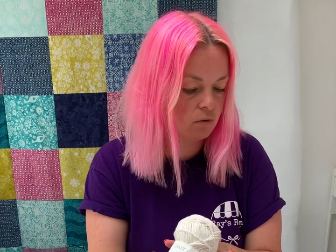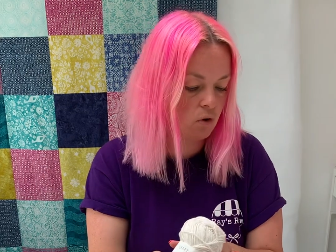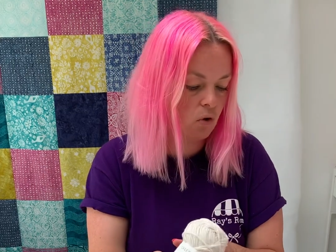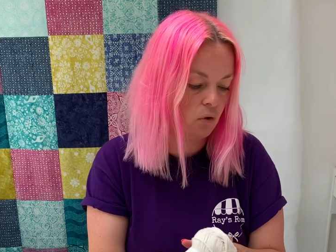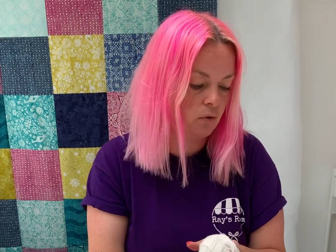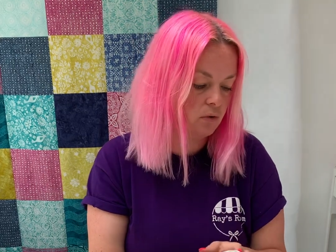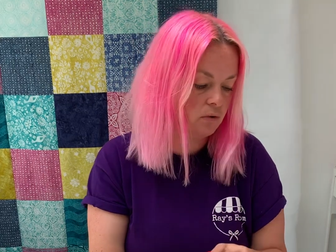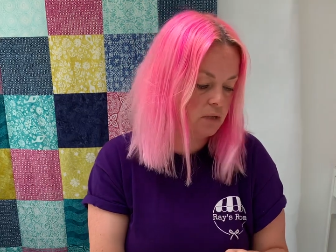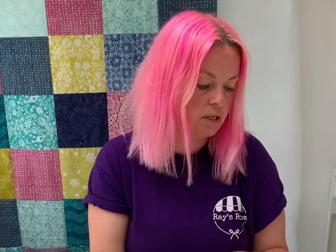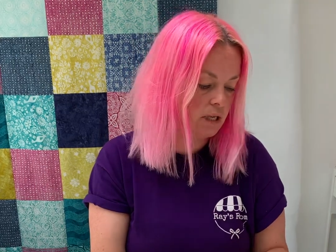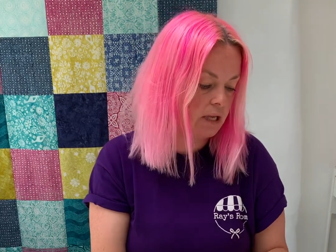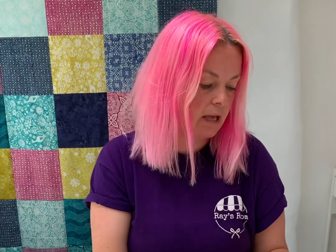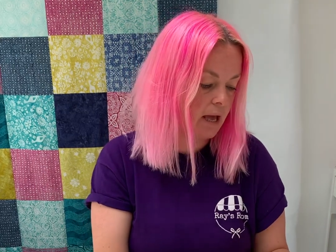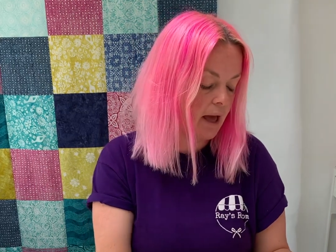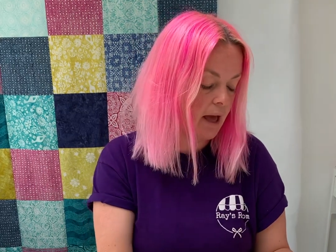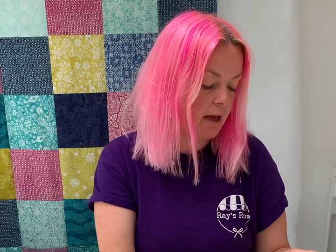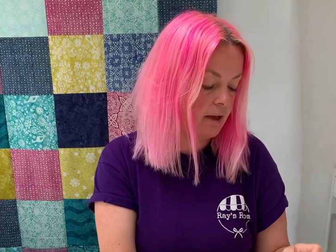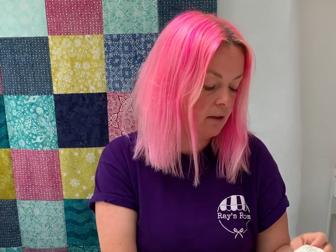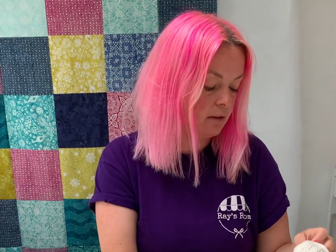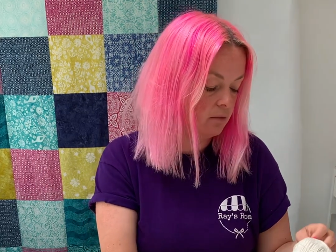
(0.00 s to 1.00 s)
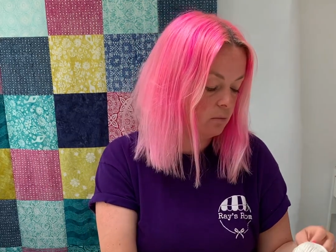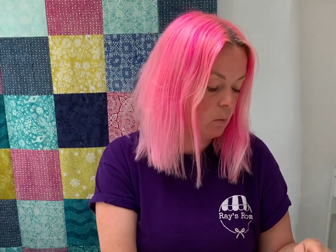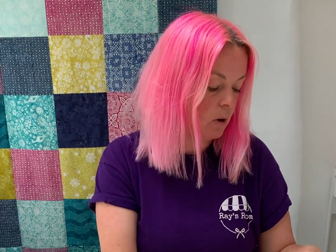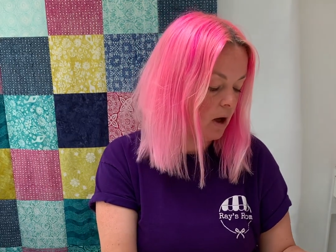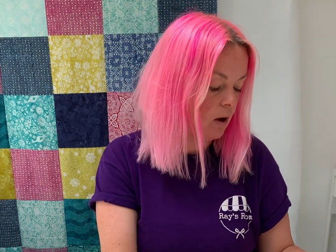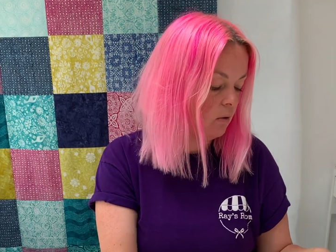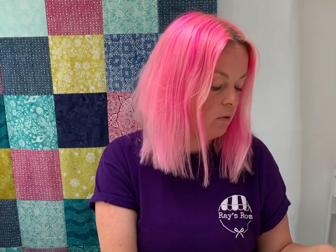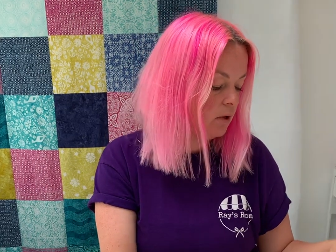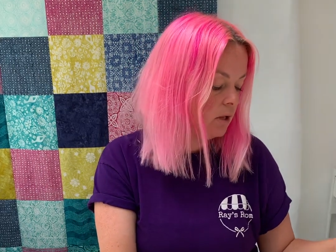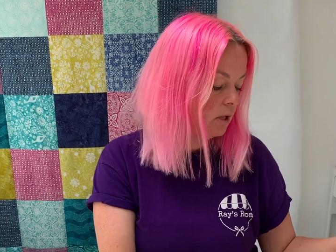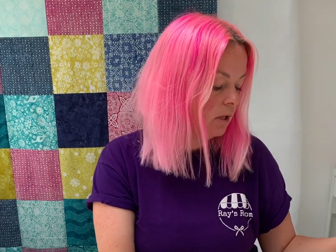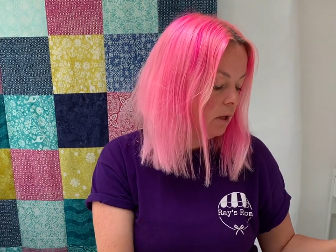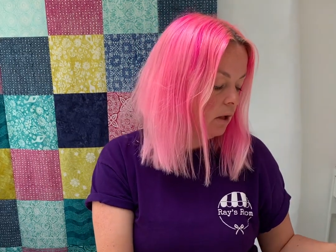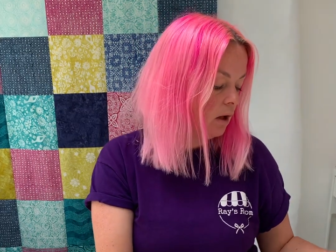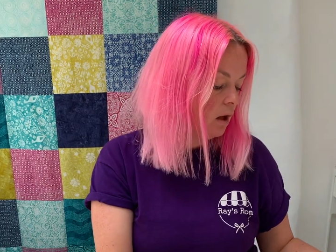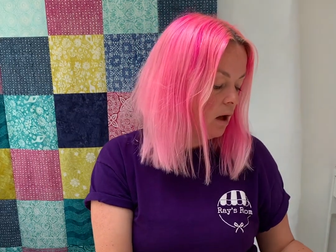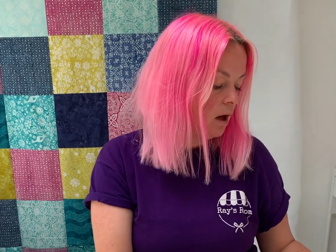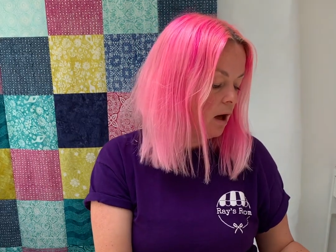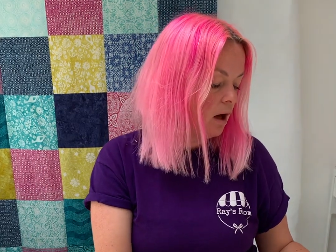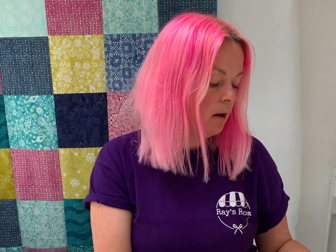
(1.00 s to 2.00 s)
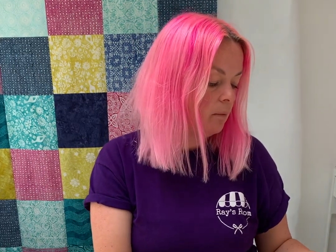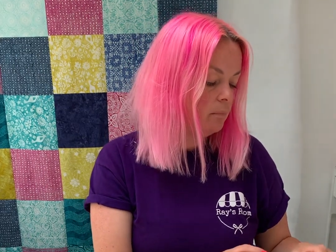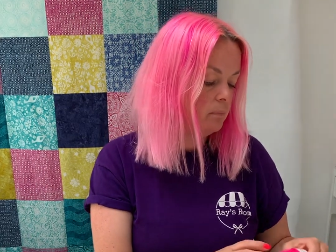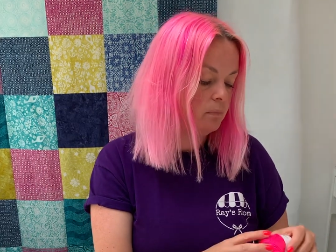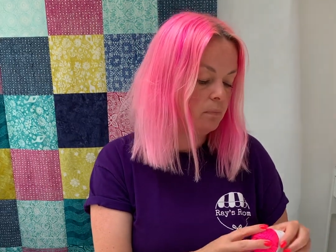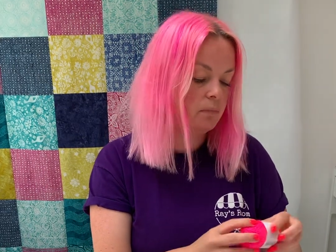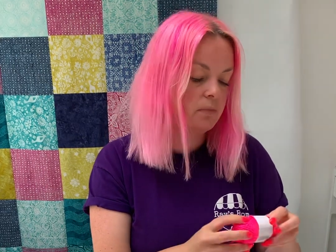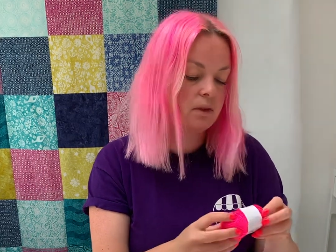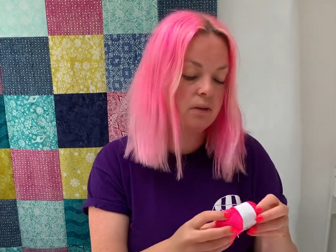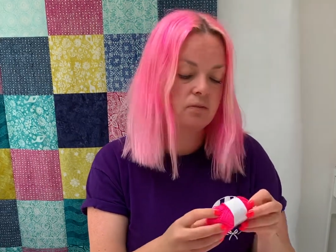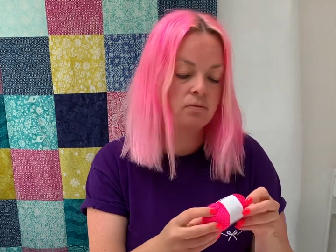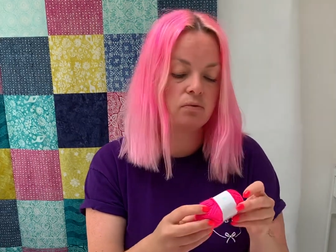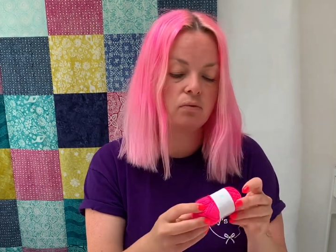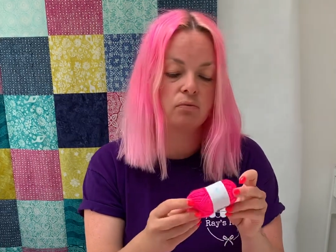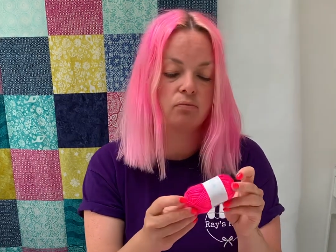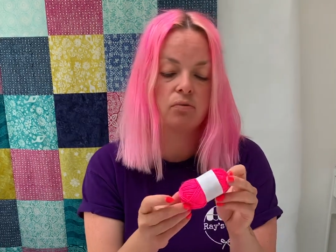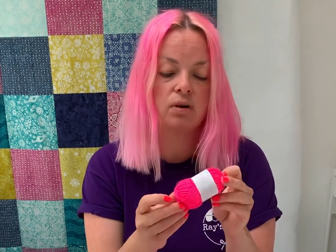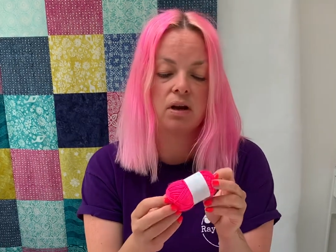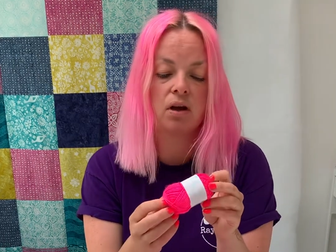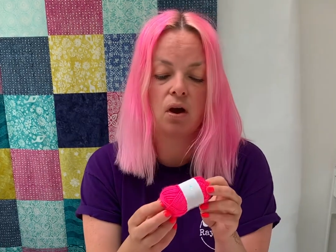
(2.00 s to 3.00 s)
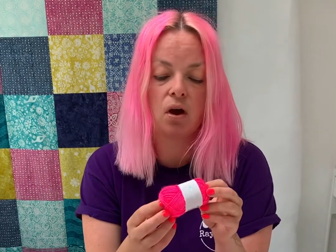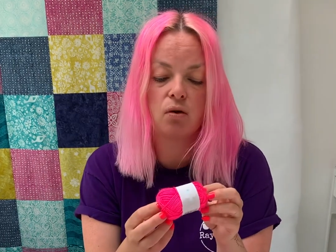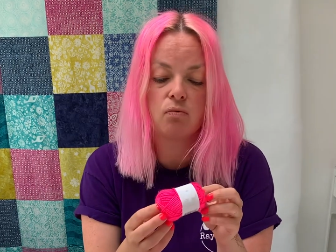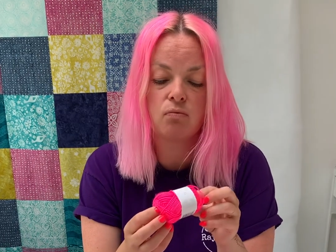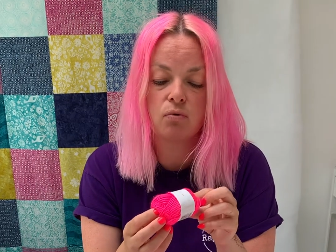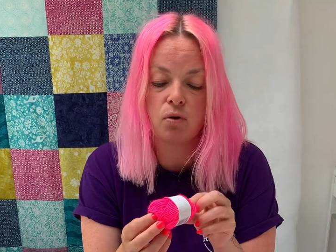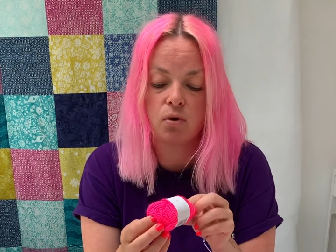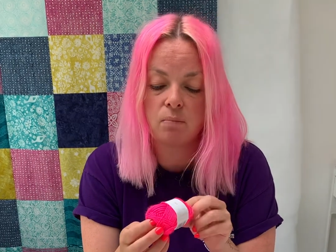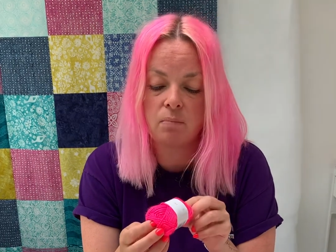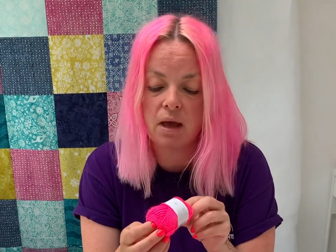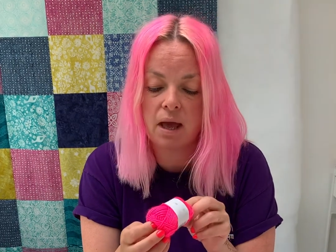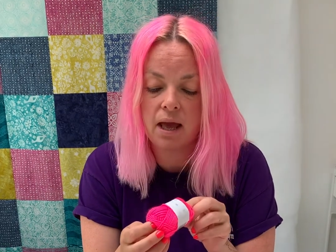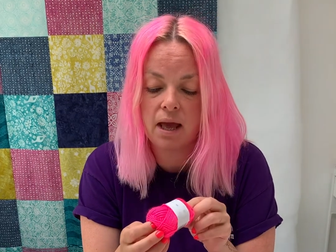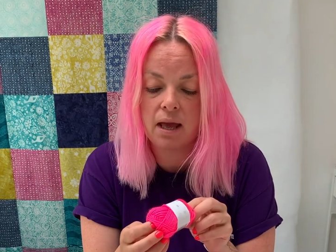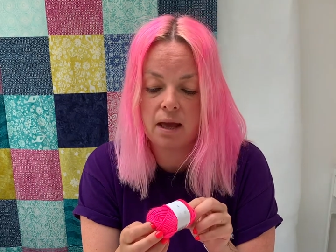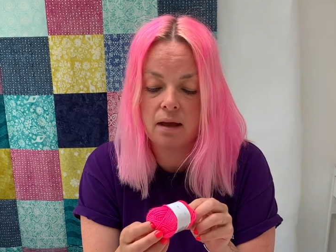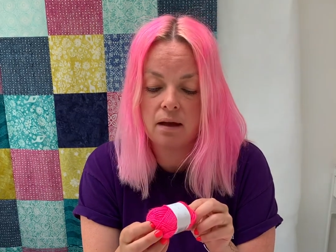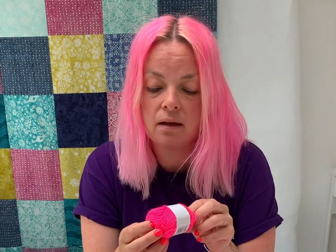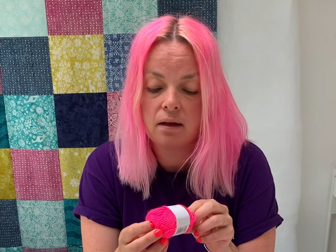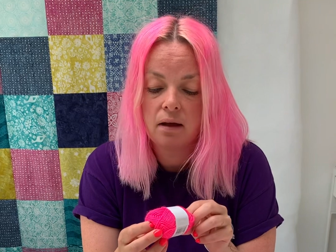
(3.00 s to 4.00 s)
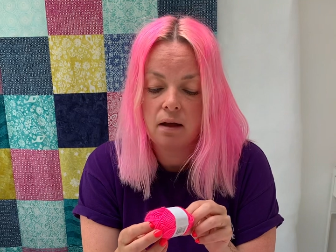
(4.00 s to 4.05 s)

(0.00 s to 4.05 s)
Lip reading: cotton DK as well. This Rico Rumi,